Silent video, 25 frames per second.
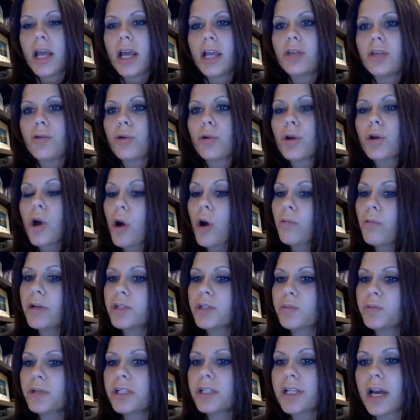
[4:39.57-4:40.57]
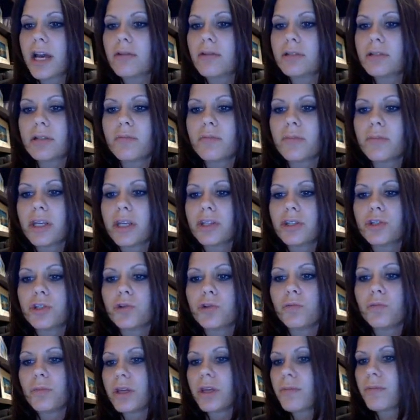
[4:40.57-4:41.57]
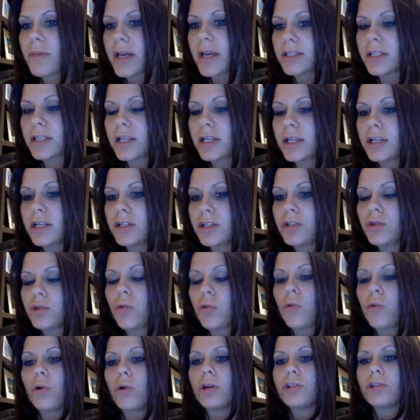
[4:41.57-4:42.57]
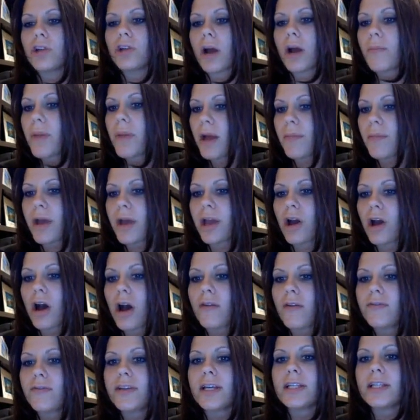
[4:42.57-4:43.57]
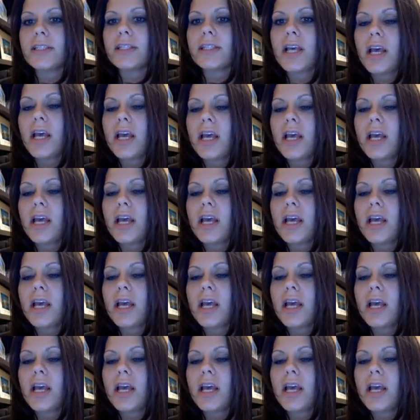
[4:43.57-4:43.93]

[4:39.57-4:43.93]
And you can always reach out to me, shoot me a message, or drop by my office